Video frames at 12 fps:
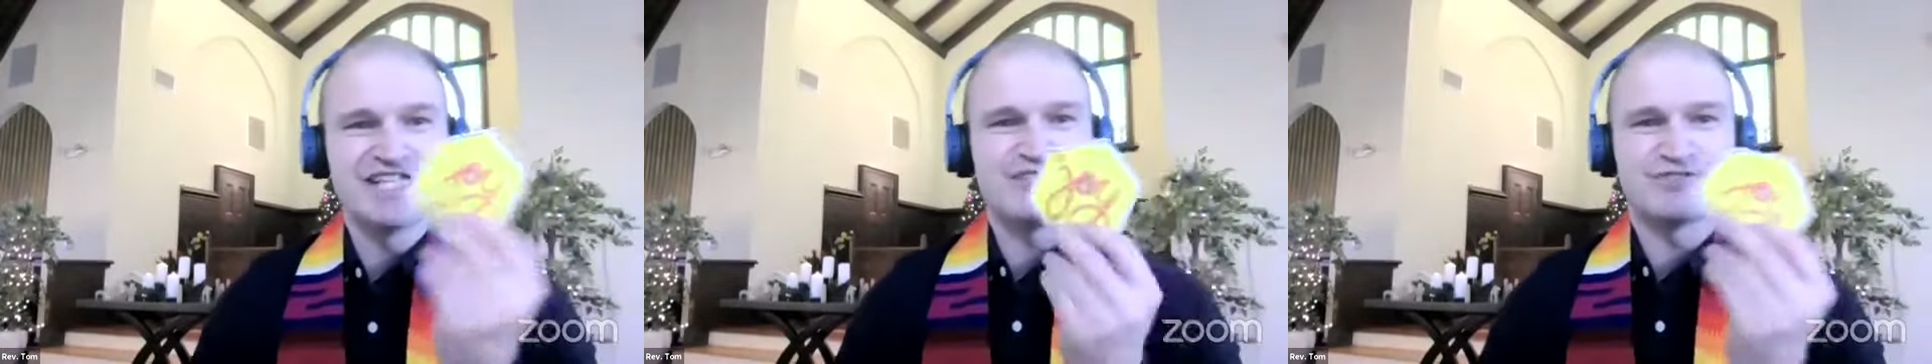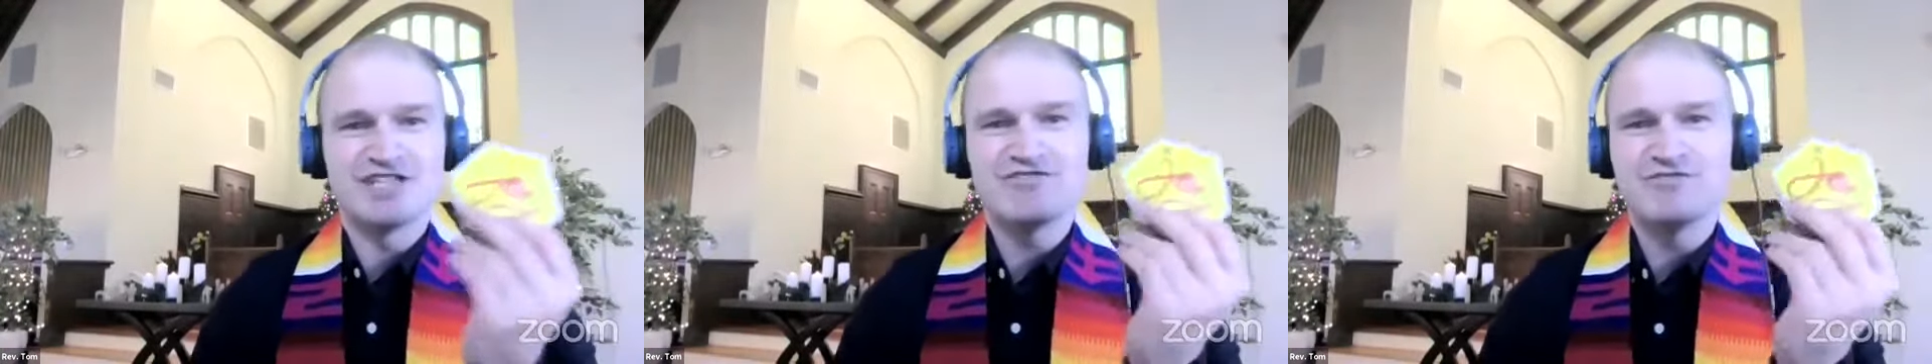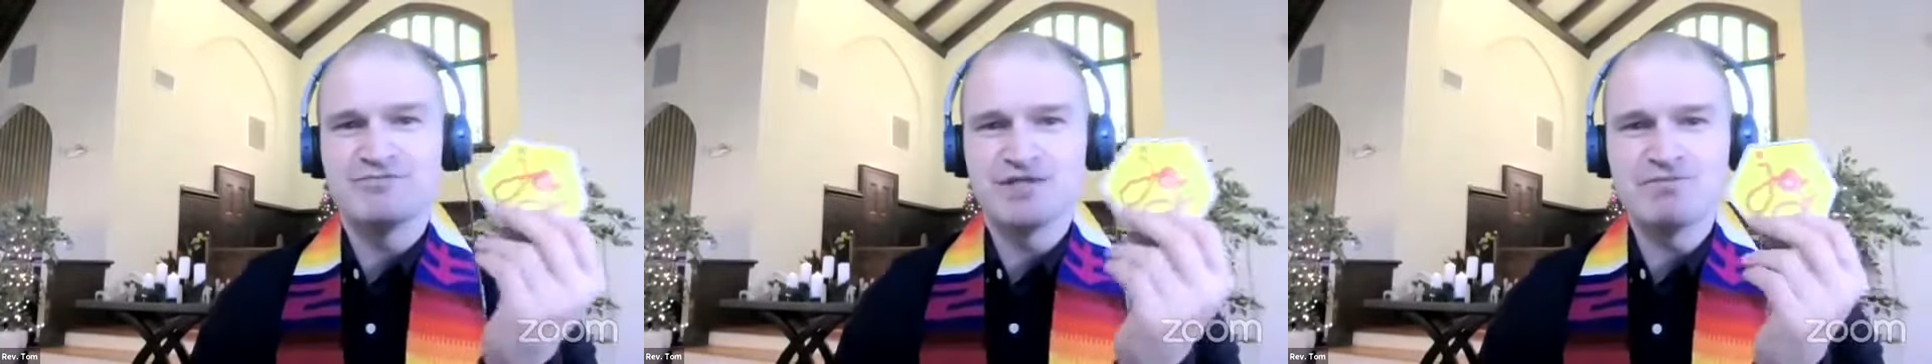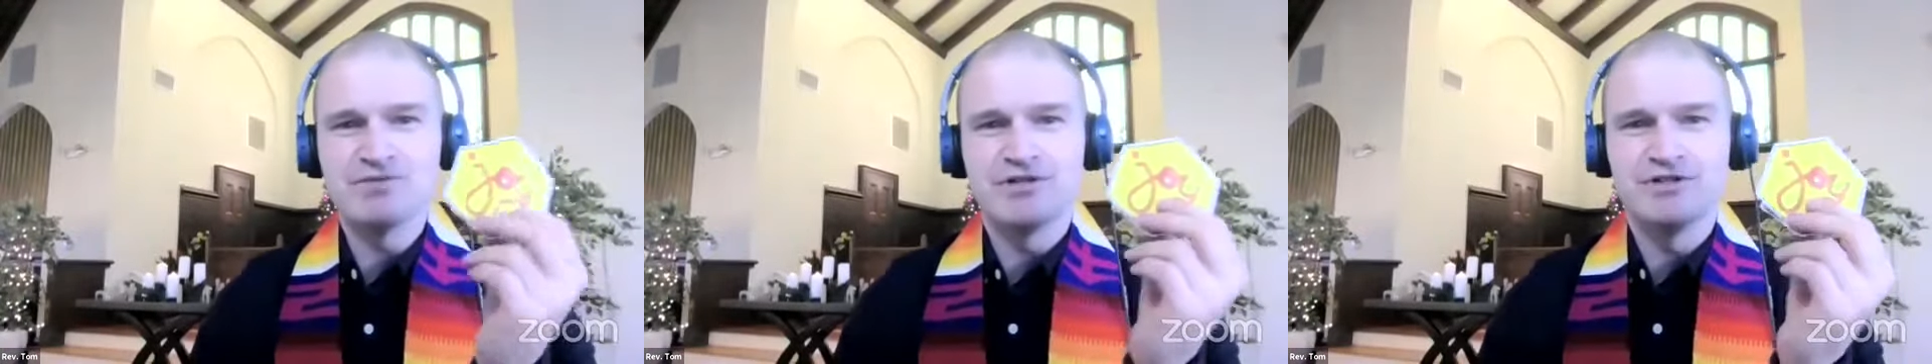things for different
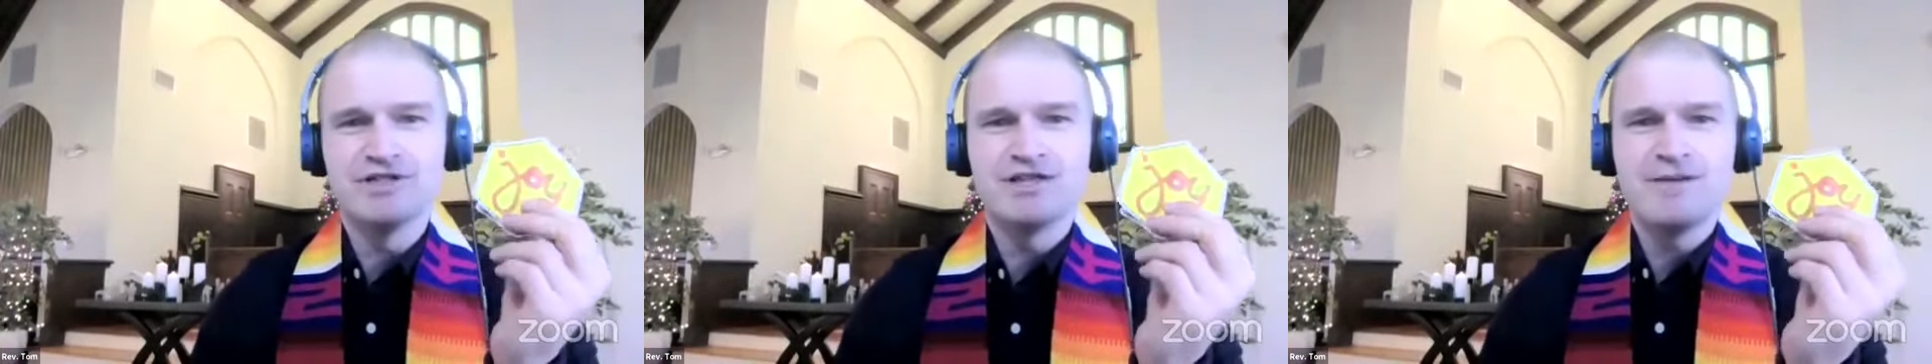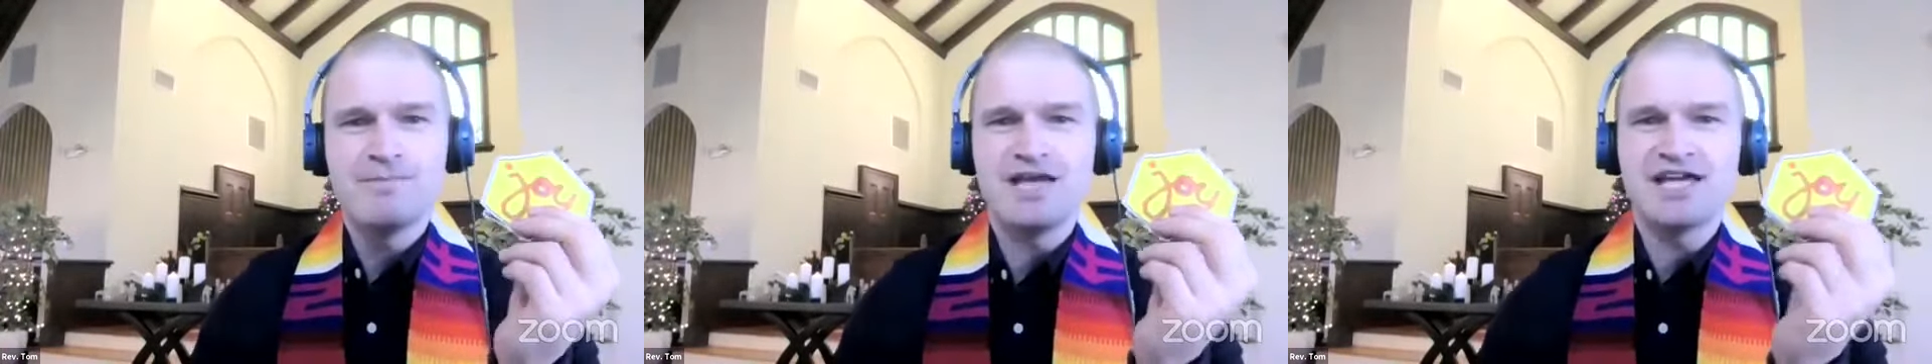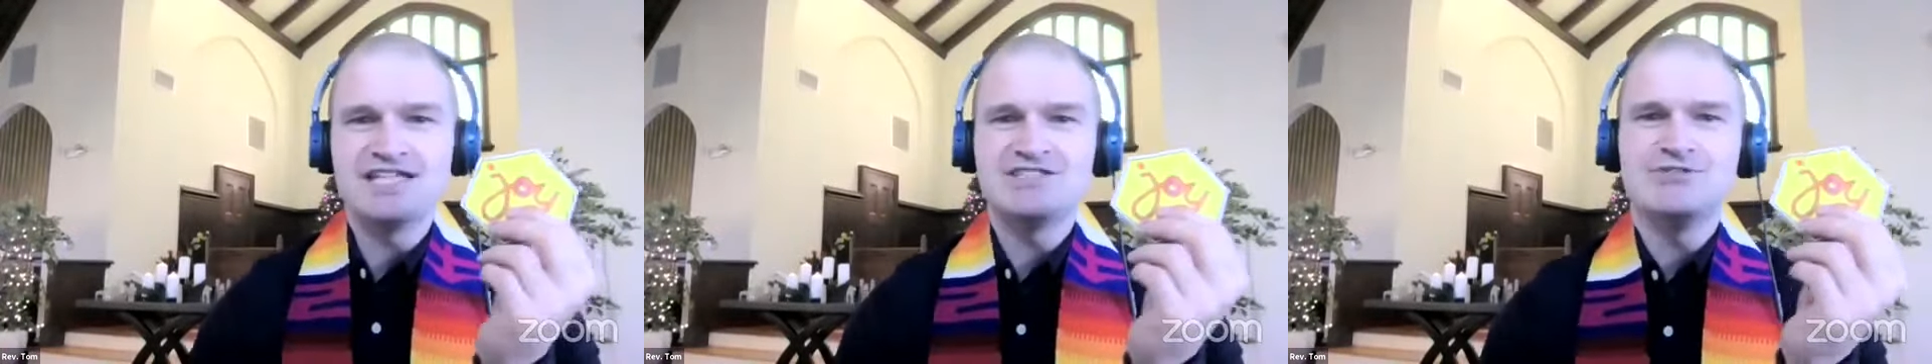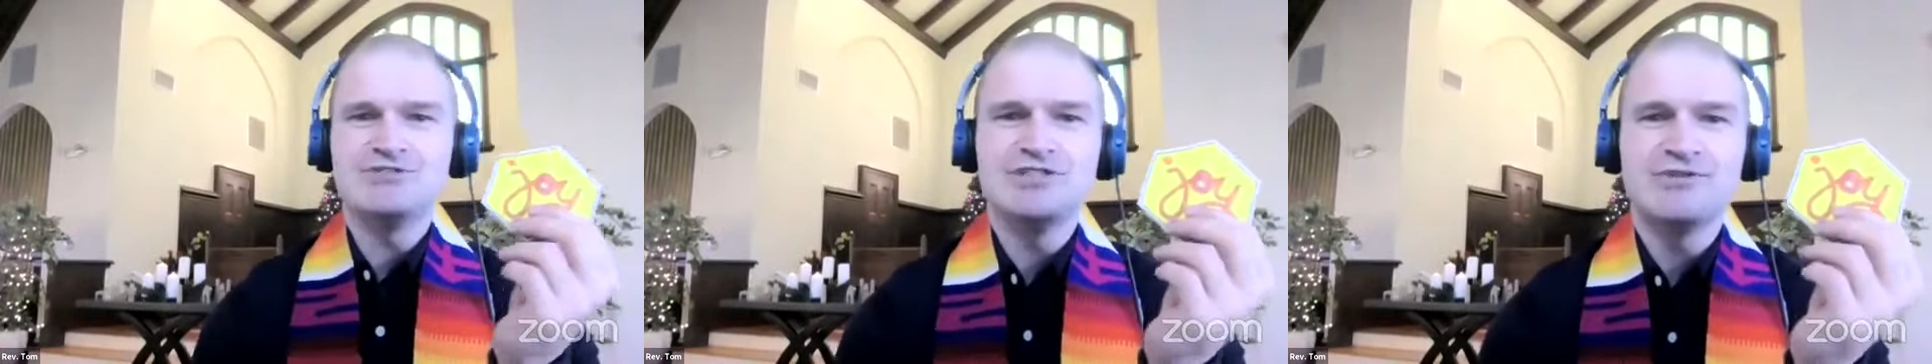people. Peggy
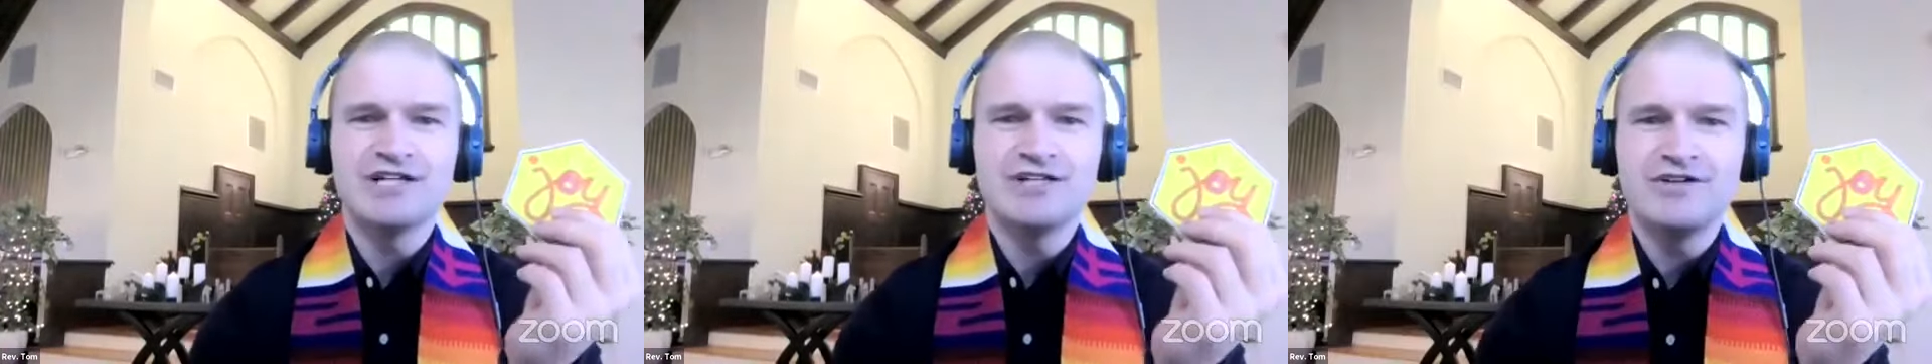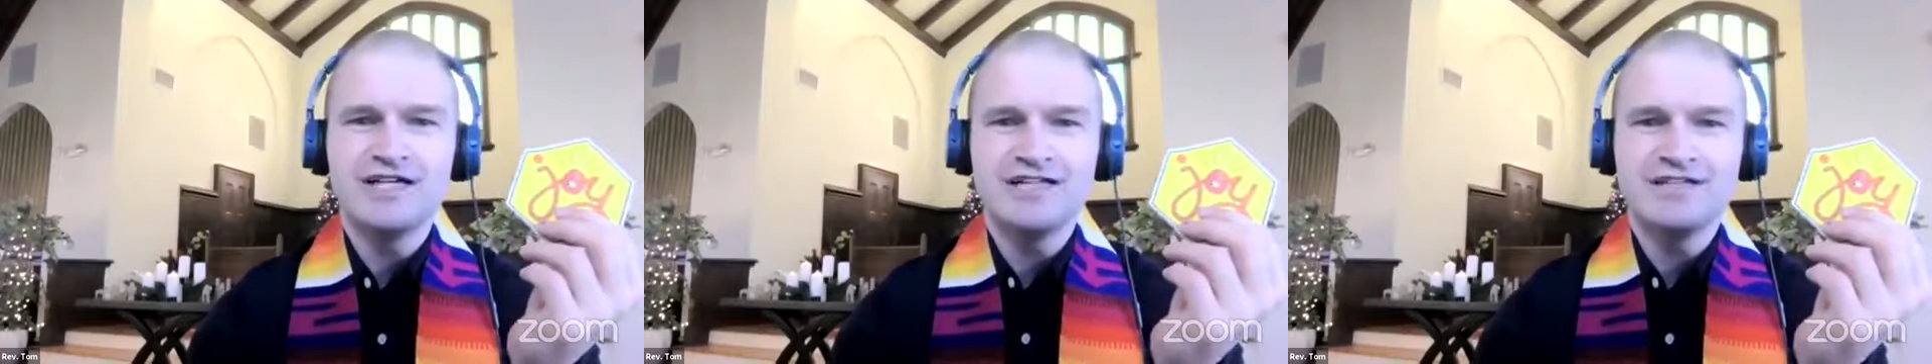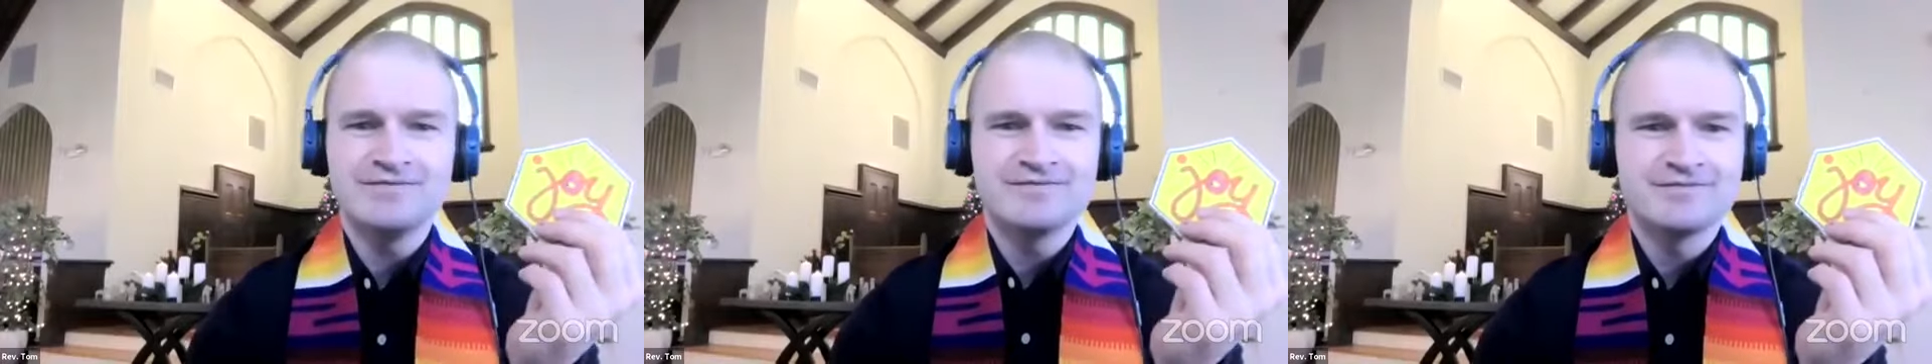Sue, do you want to go ahead?